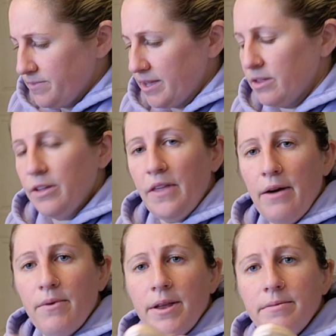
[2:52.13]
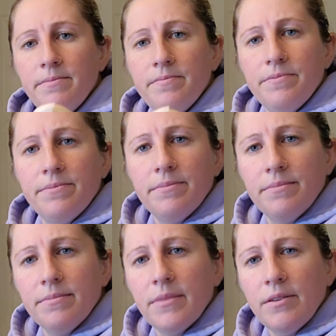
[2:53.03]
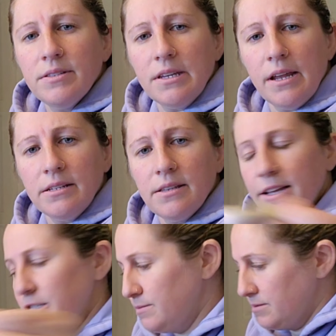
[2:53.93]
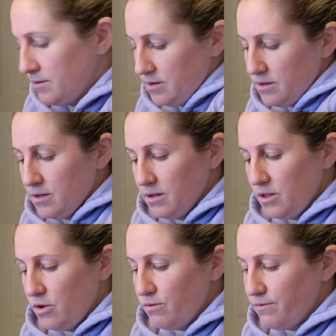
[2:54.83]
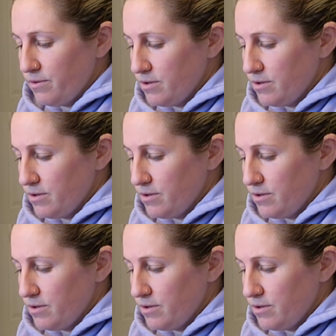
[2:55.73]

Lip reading: Like, look at that one. That was a nice size clove.